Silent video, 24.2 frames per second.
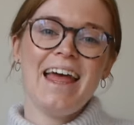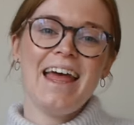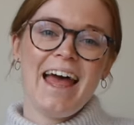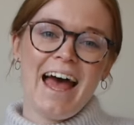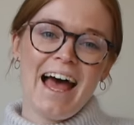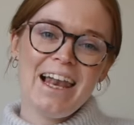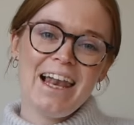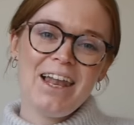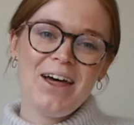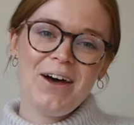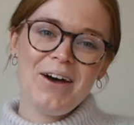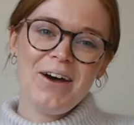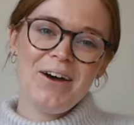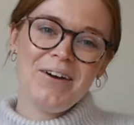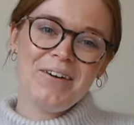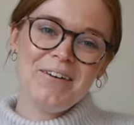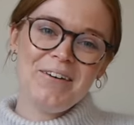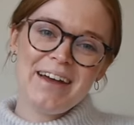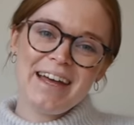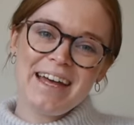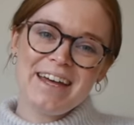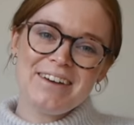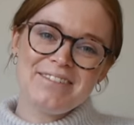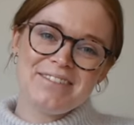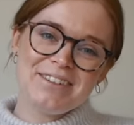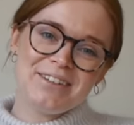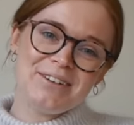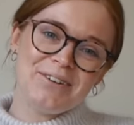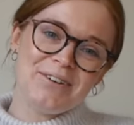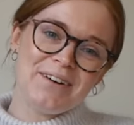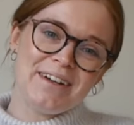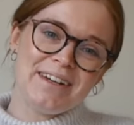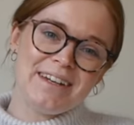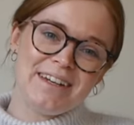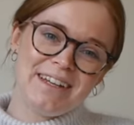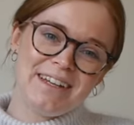Hello, if
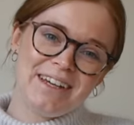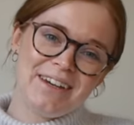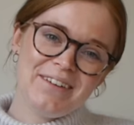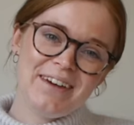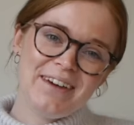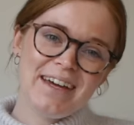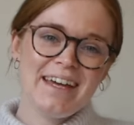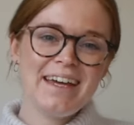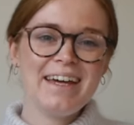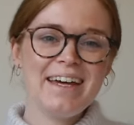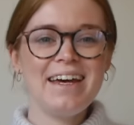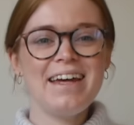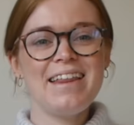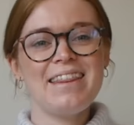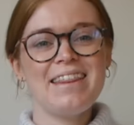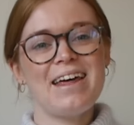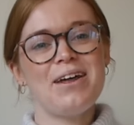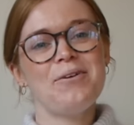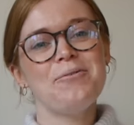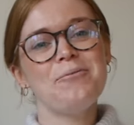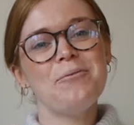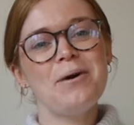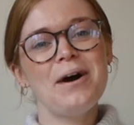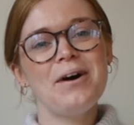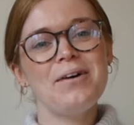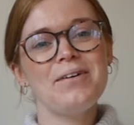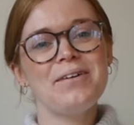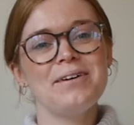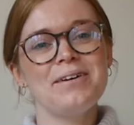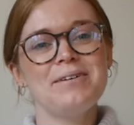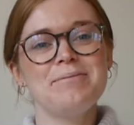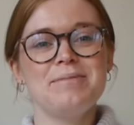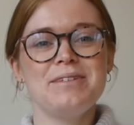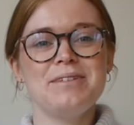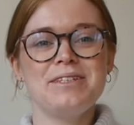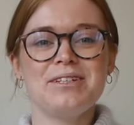you're new here then
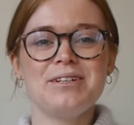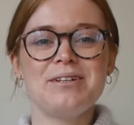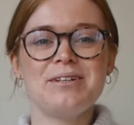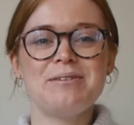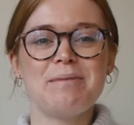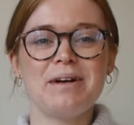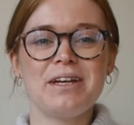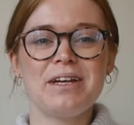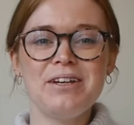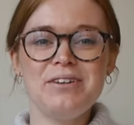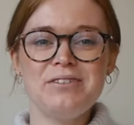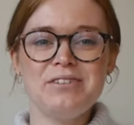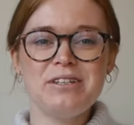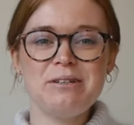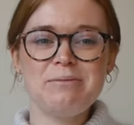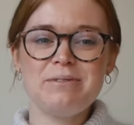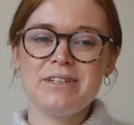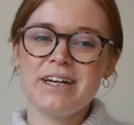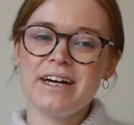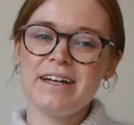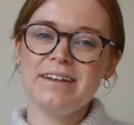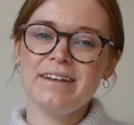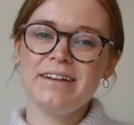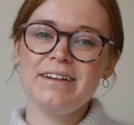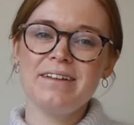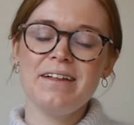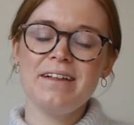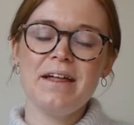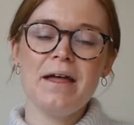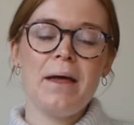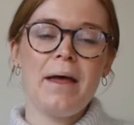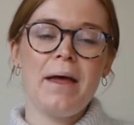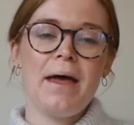welcome to my YouTube channel.